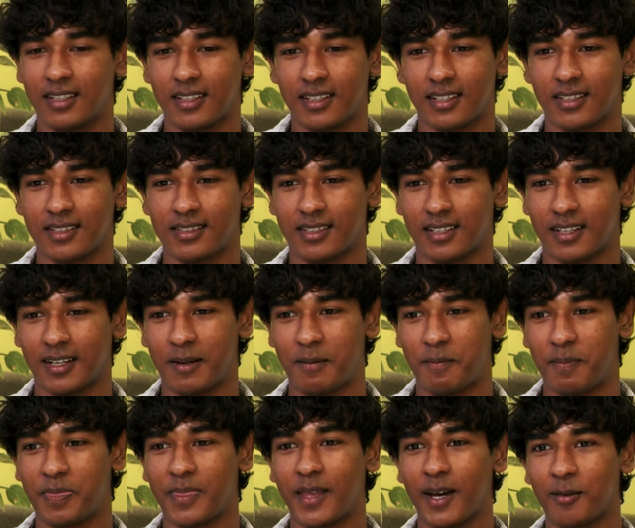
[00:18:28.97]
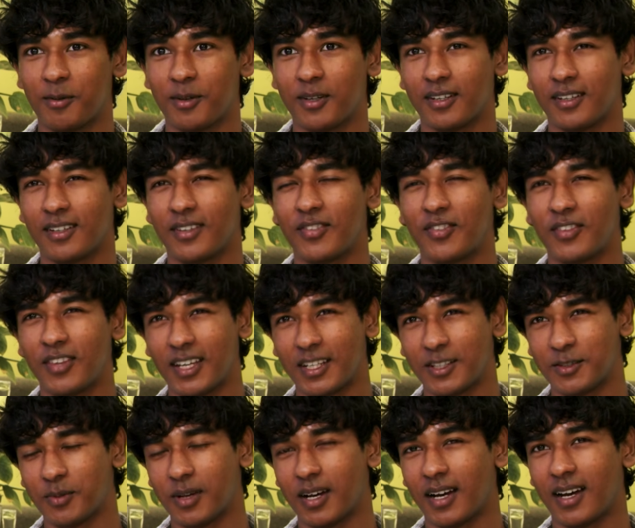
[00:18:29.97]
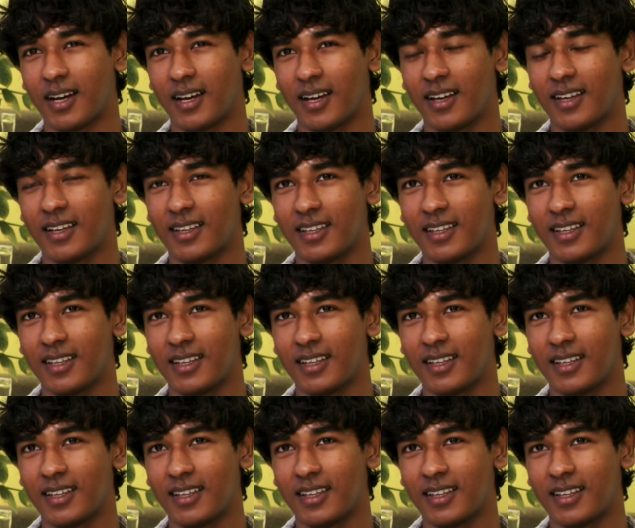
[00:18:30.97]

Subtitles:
Because there were things where